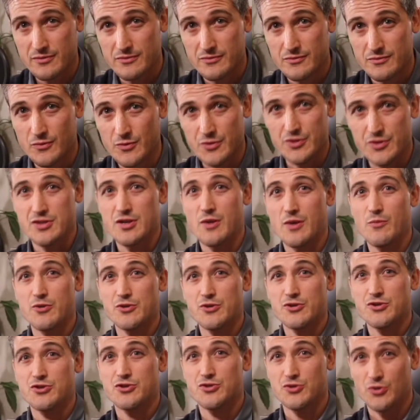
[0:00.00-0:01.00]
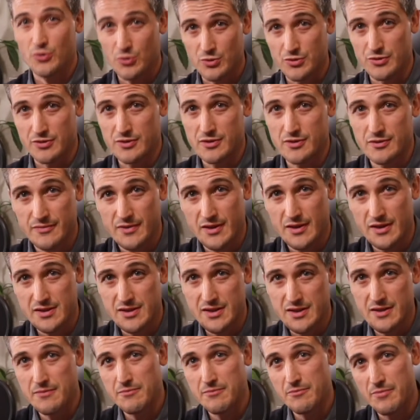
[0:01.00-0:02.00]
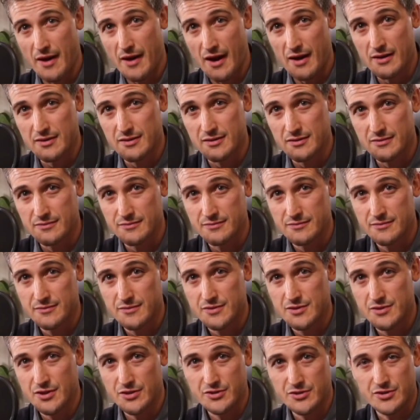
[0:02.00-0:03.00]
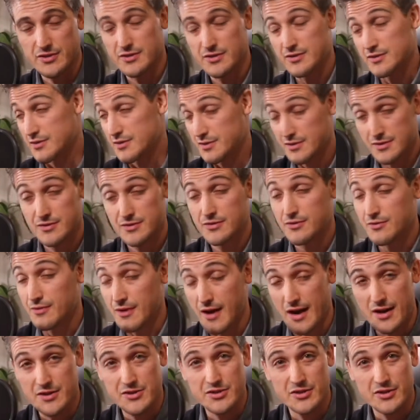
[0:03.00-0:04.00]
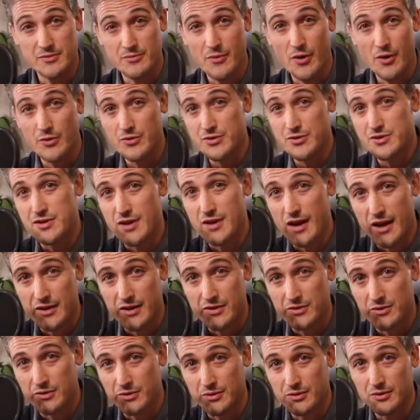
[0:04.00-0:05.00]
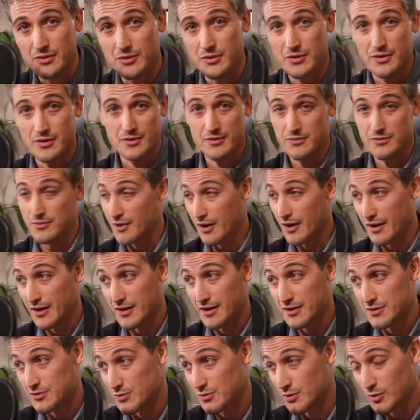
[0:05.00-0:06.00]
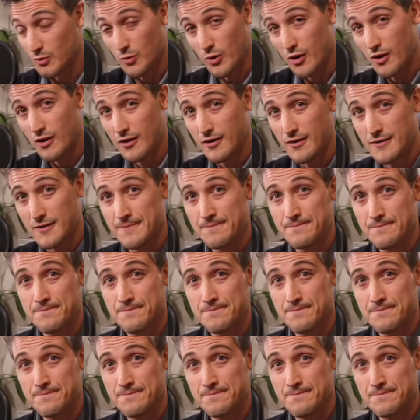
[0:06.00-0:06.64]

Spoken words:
where someone's shoulder is impacted, such as crashing a motorcycle or running into a wall.